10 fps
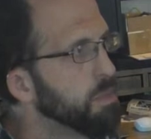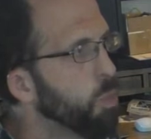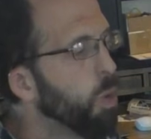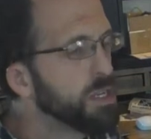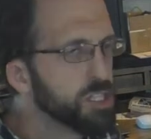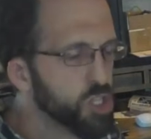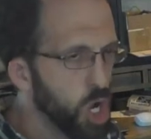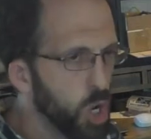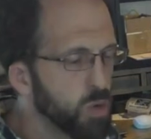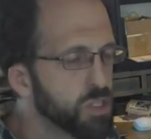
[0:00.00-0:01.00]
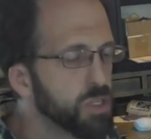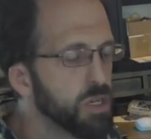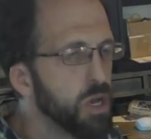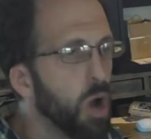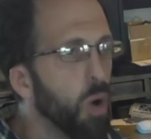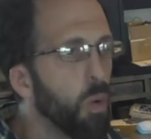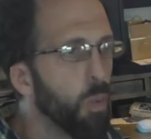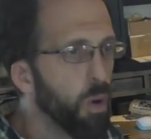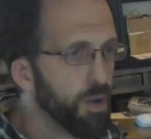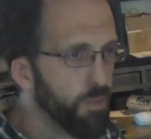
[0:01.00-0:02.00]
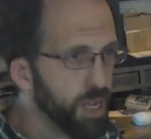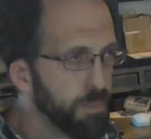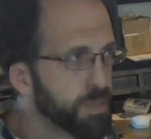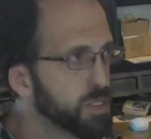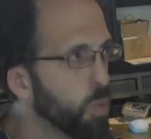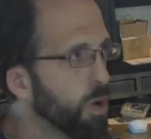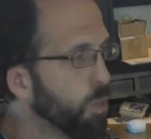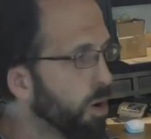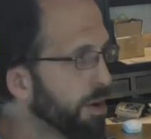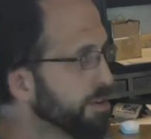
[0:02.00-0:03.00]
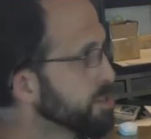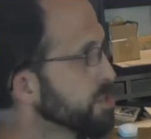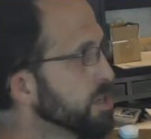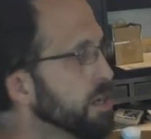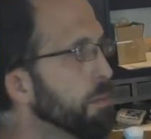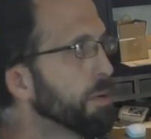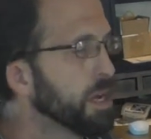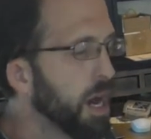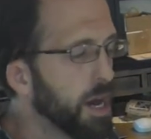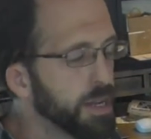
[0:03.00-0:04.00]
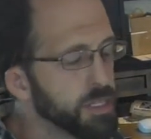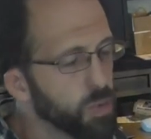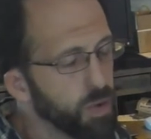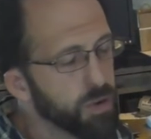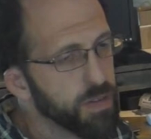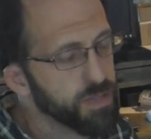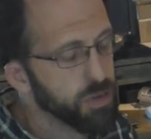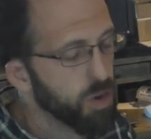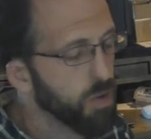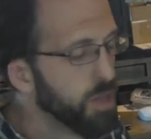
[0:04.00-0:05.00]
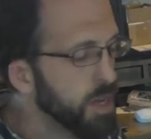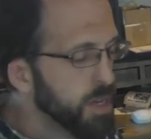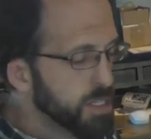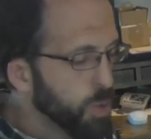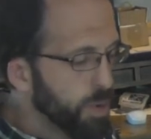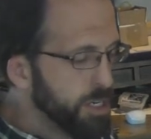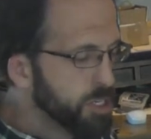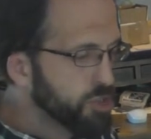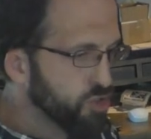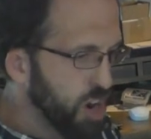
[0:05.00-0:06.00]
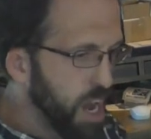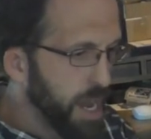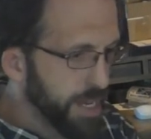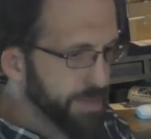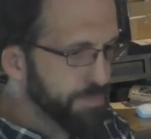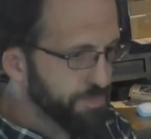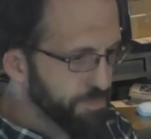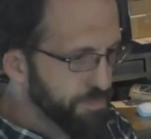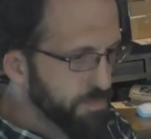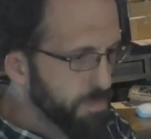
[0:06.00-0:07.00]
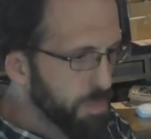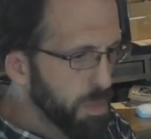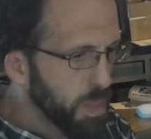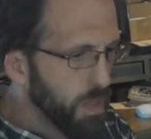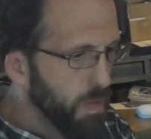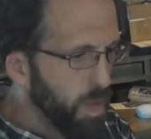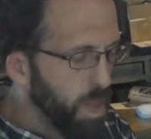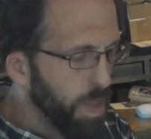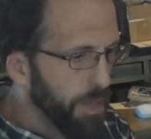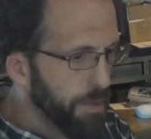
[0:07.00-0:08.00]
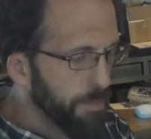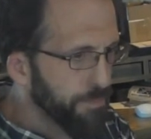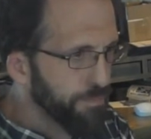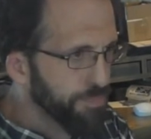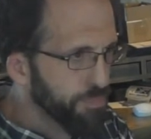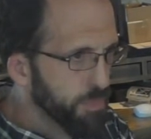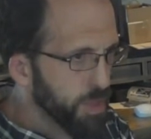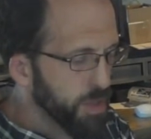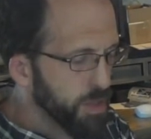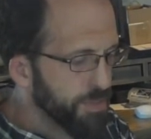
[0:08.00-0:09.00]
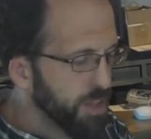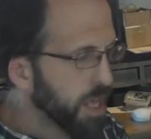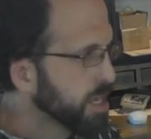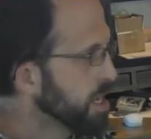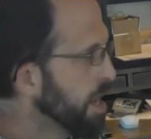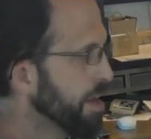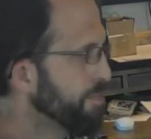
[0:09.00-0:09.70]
one sows, one reaps, one waters, but God is the one who gives the growth. So when you're dry, you feel like, God, I